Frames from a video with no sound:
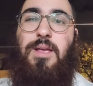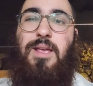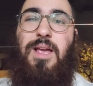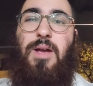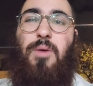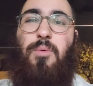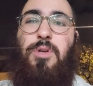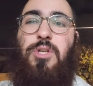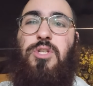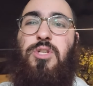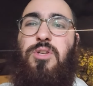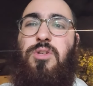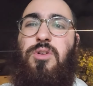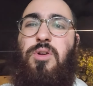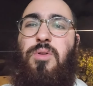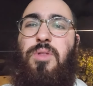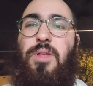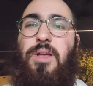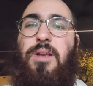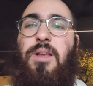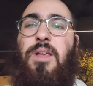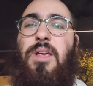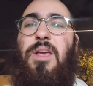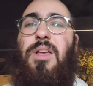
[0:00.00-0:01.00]
And we should know
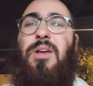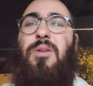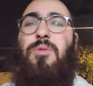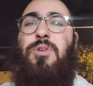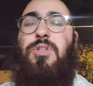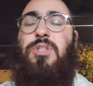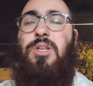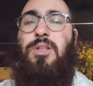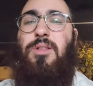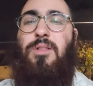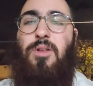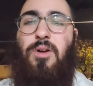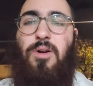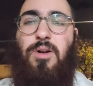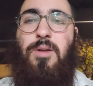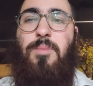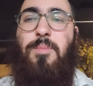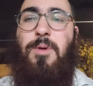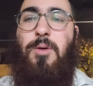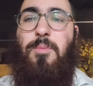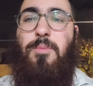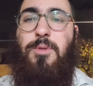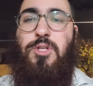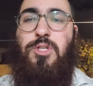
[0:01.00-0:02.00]
that we should learn
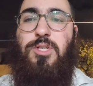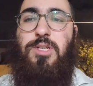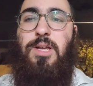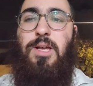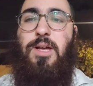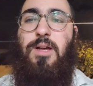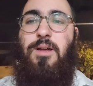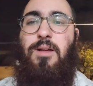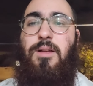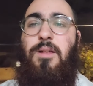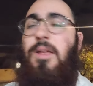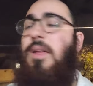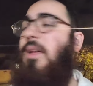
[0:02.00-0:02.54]
about Mashiach,